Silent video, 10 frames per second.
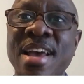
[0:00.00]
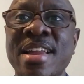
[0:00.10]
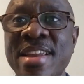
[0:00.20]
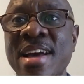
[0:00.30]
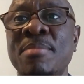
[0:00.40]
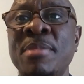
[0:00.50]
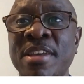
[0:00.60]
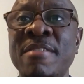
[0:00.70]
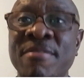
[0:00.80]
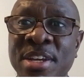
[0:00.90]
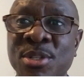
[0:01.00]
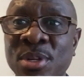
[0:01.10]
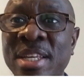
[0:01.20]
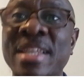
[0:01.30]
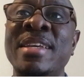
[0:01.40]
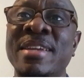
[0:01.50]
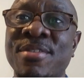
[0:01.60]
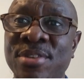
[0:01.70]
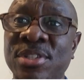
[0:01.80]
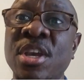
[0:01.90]
and that may eventually
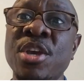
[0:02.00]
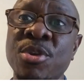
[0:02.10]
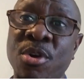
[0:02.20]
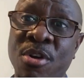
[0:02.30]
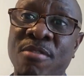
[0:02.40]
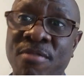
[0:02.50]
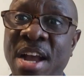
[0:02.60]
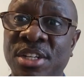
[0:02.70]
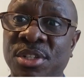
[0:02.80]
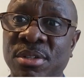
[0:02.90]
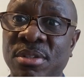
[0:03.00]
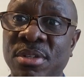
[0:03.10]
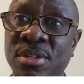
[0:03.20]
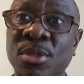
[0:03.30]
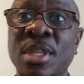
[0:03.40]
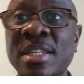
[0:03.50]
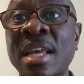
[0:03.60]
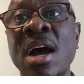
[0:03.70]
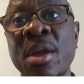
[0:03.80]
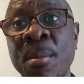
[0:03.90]
increase your conversion. So that's
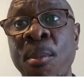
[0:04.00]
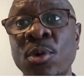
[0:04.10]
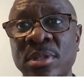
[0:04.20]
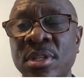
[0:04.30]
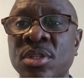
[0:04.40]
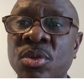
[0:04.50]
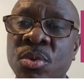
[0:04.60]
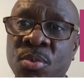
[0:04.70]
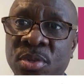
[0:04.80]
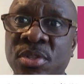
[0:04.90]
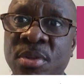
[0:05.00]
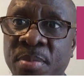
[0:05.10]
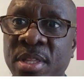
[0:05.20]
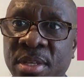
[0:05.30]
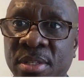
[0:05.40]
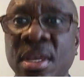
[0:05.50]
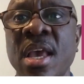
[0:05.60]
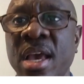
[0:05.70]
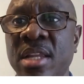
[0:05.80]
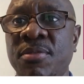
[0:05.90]
how important your snippet is.
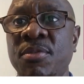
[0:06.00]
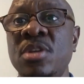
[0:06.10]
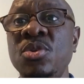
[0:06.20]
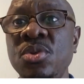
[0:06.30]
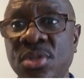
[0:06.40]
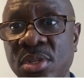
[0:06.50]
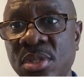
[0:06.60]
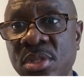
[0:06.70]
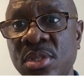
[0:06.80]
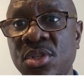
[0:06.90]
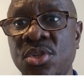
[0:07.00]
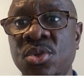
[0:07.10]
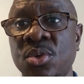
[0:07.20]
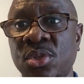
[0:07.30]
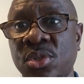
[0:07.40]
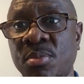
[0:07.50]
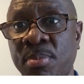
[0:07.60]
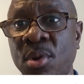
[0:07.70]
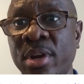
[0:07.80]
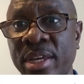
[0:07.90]
And if you're using this Yoast
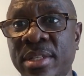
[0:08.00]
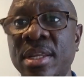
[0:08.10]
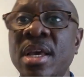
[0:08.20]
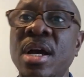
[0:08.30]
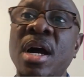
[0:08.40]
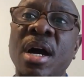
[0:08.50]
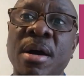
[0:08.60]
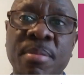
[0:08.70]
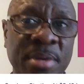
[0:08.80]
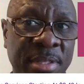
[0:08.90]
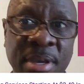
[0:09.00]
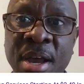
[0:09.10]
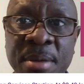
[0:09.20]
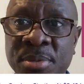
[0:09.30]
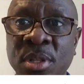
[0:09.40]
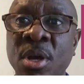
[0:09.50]
plugin, uh, it it helps a